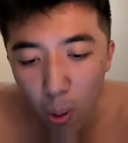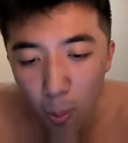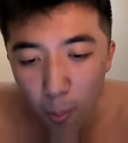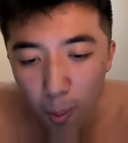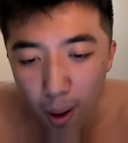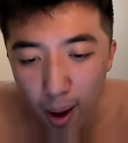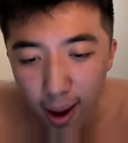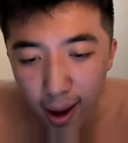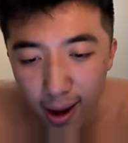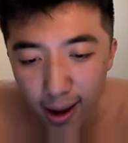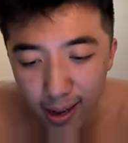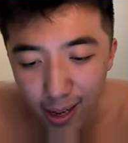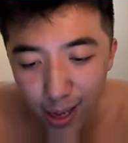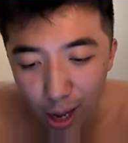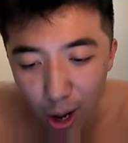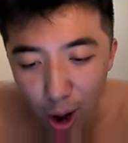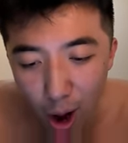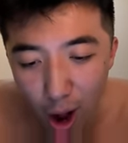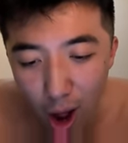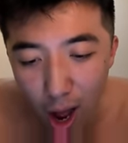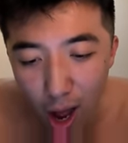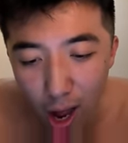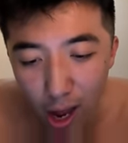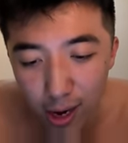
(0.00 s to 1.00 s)
Oh my
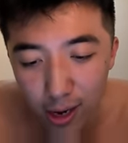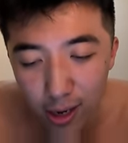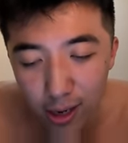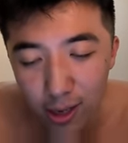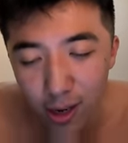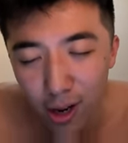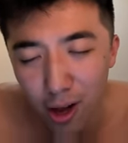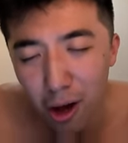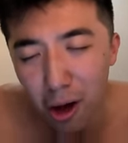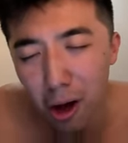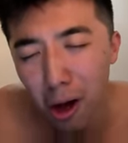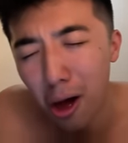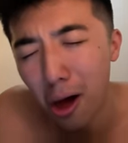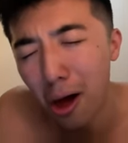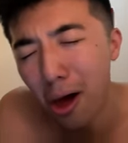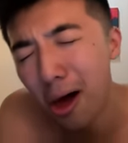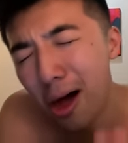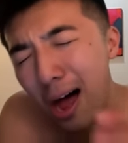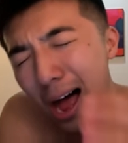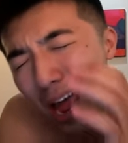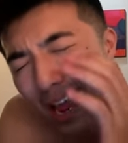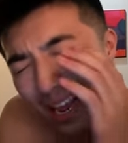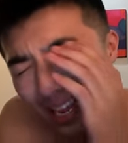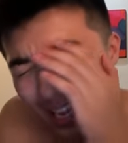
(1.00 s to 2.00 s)
god, no, I